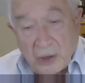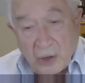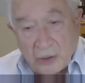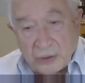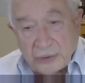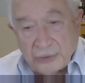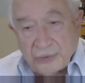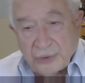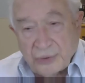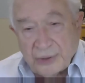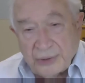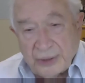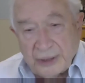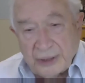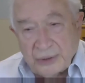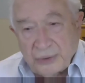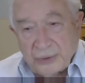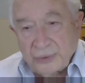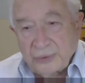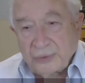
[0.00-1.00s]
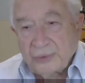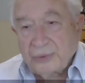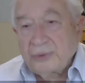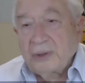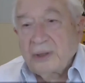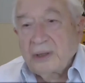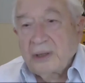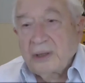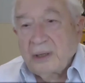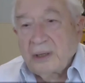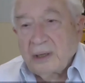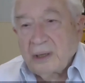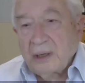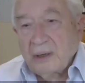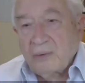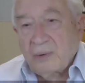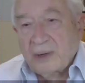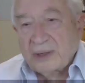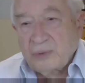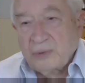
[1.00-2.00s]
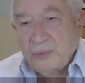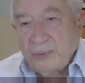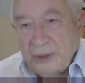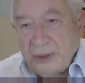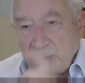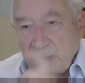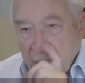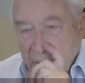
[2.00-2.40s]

contrary to what we